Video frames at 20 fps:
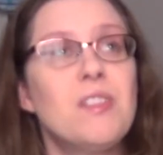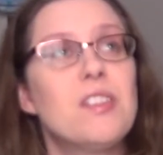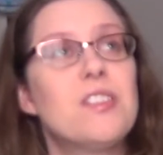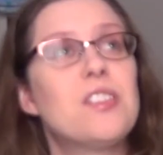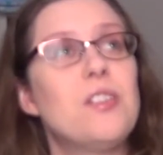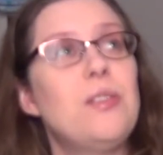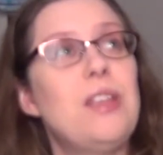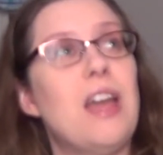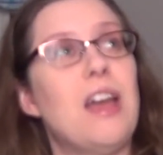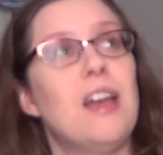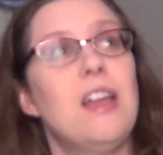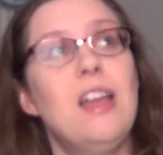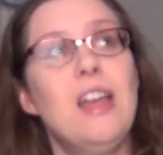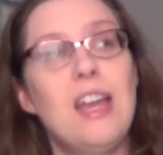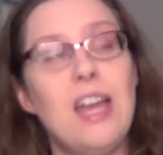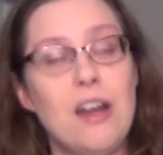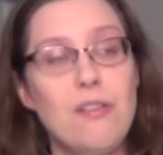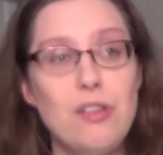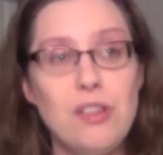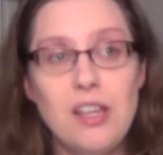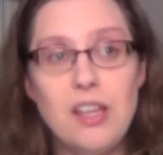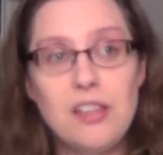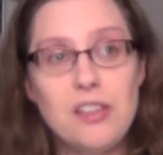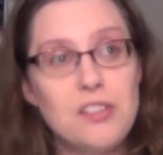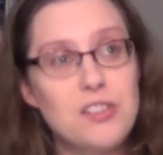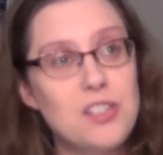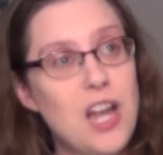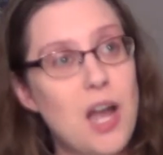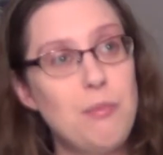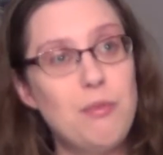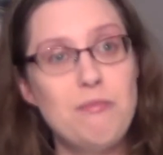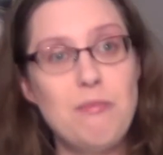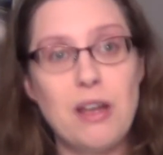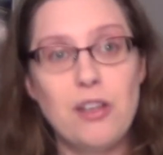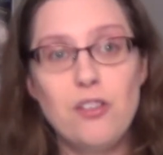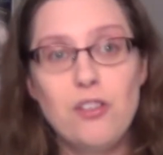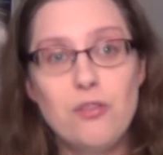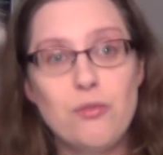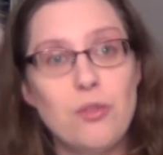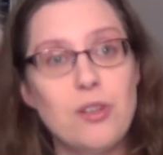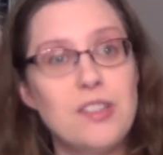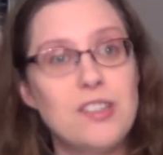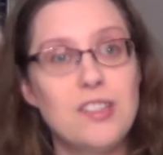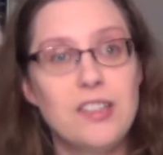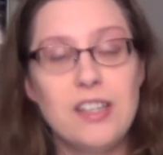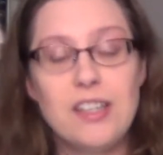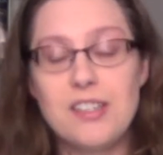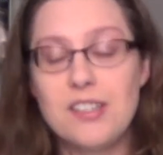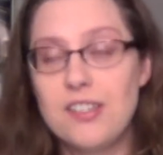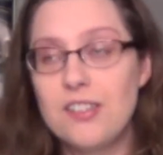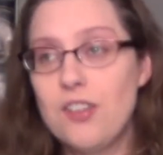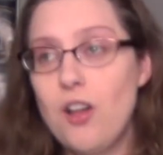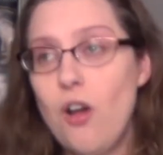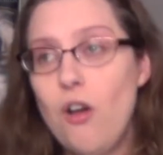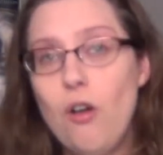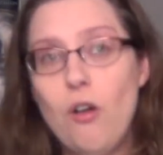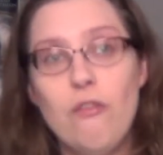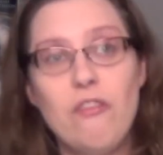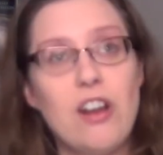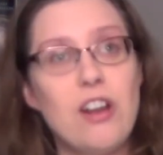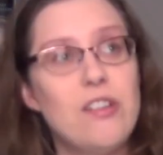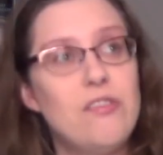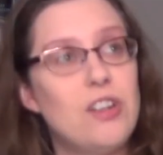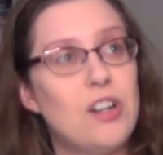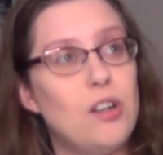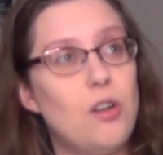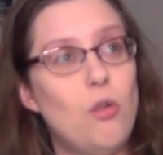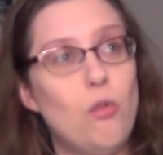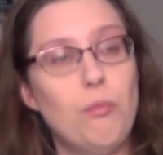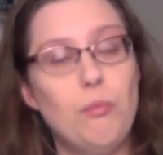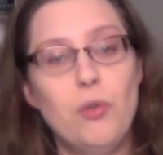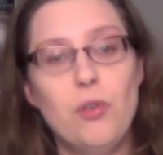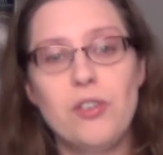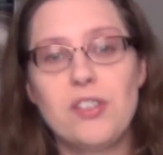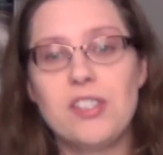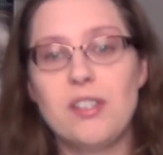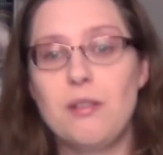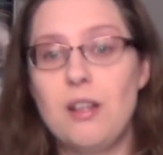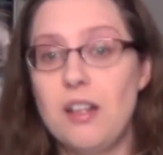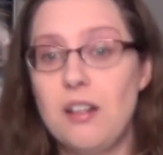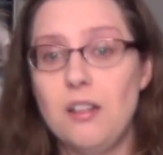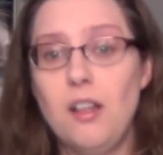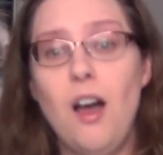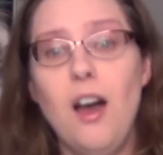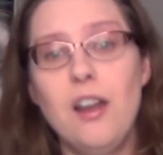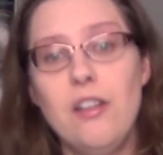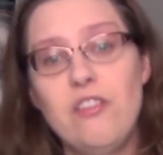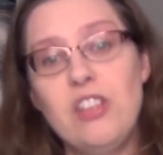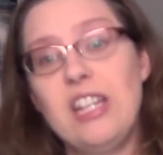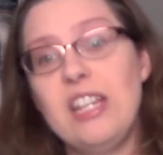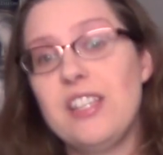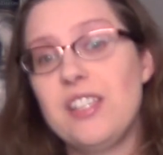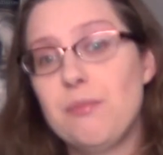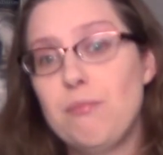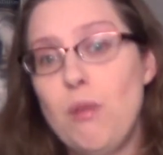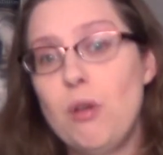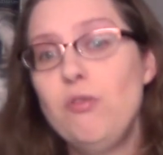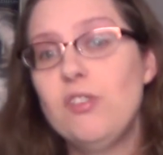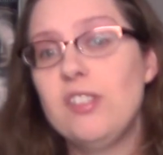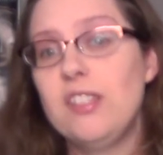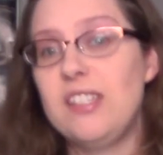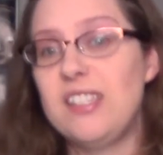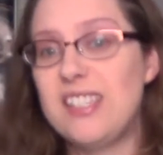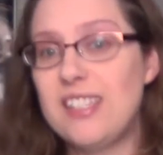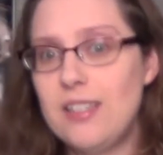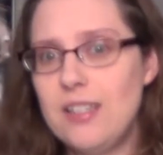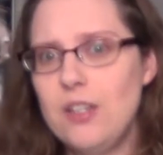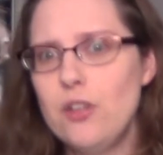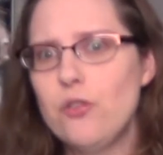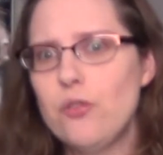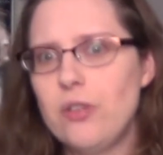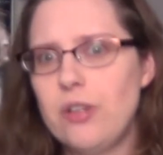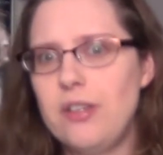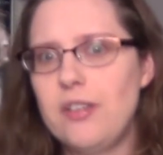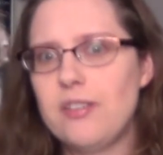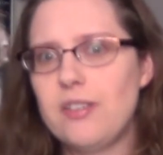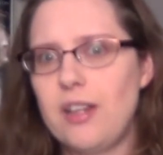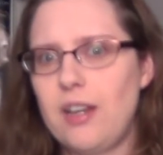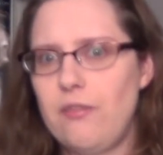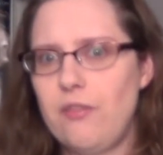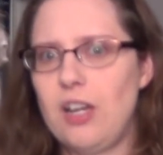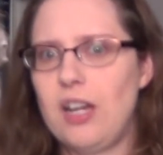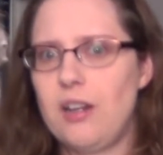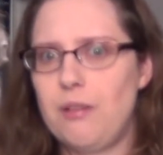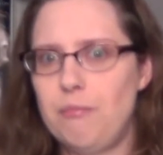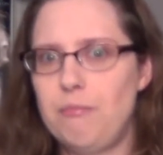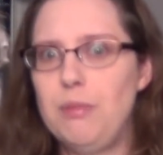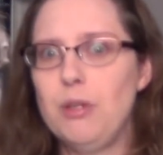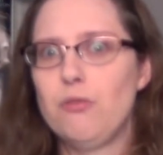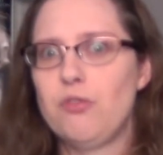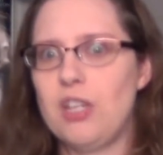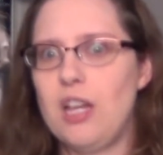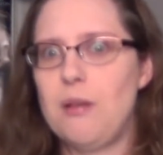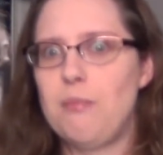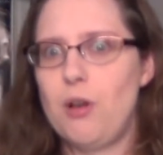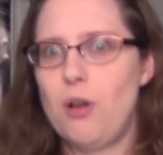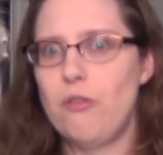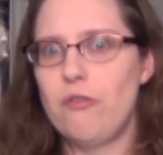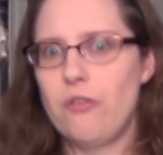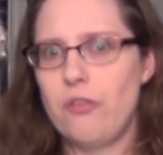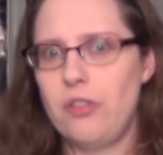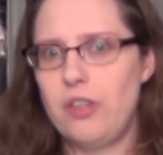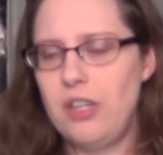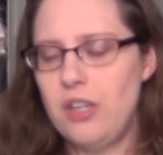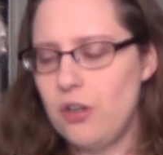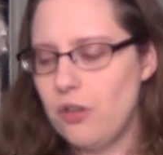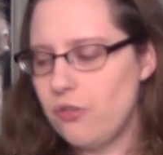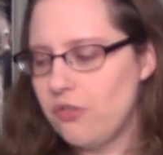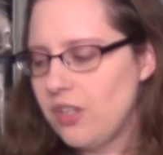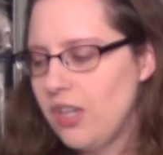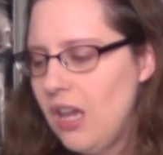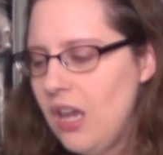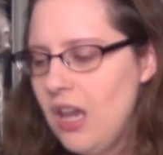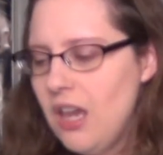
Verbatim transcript: So yeah, everything at the top of my Goodreads list, it's all very, very old books and a lot of it is mostly series that have kind of built up over the years.